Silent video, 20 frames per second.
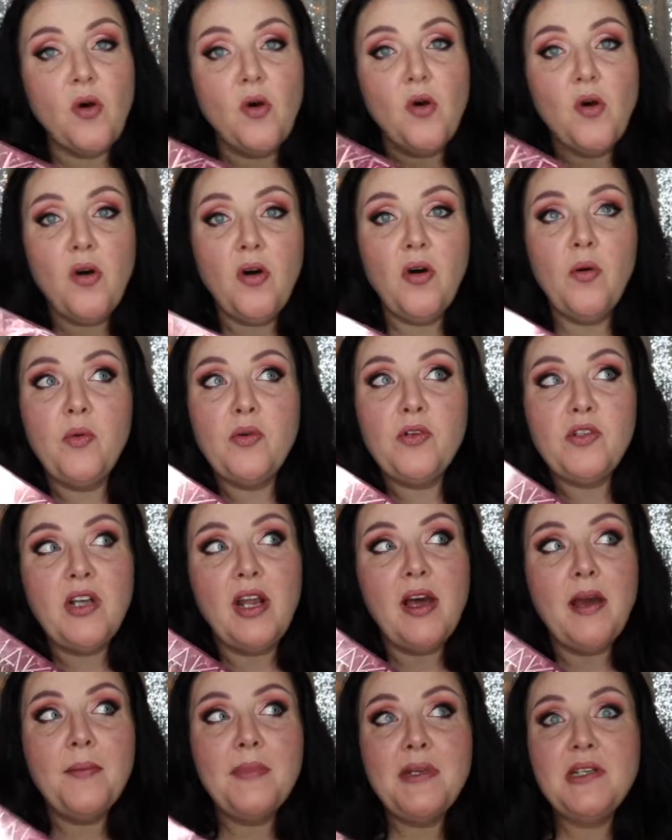or would
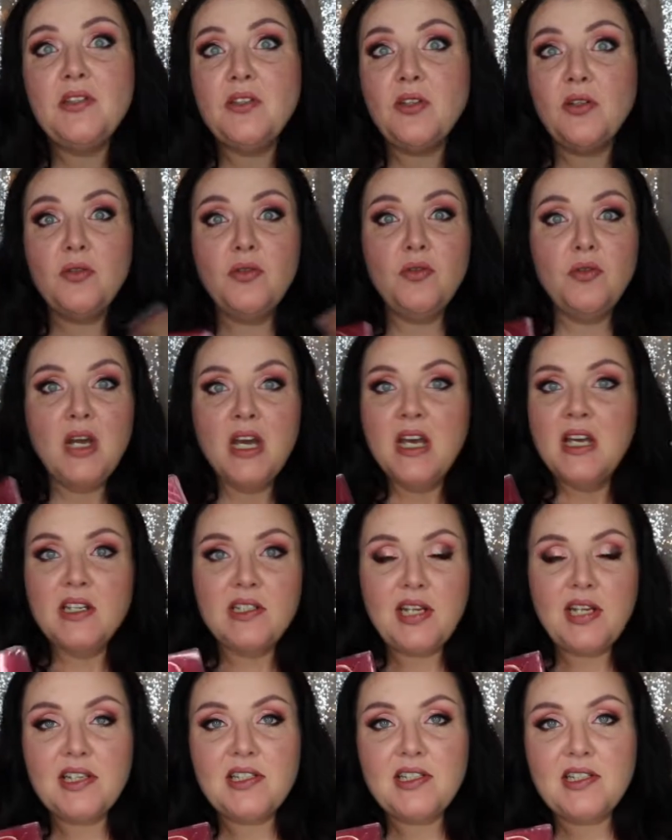like me to
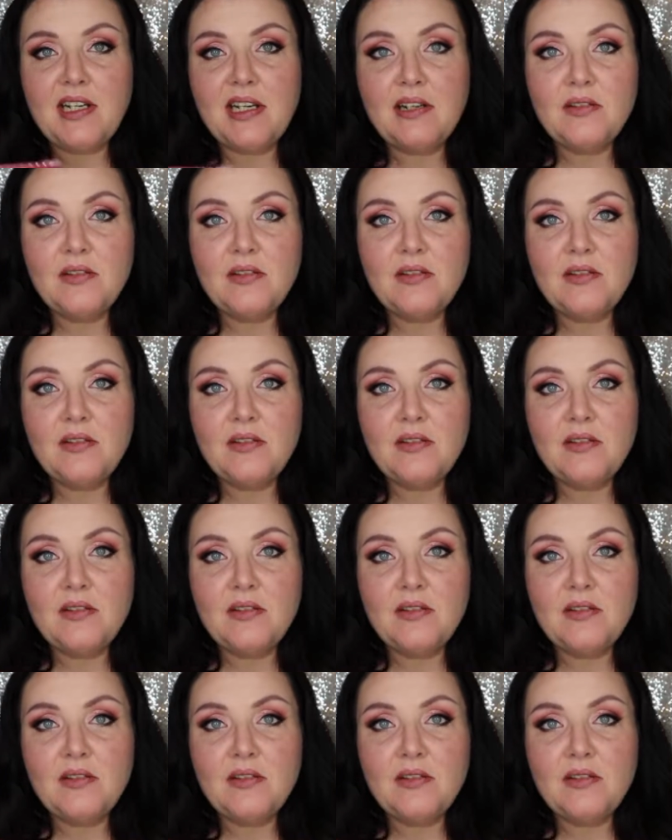test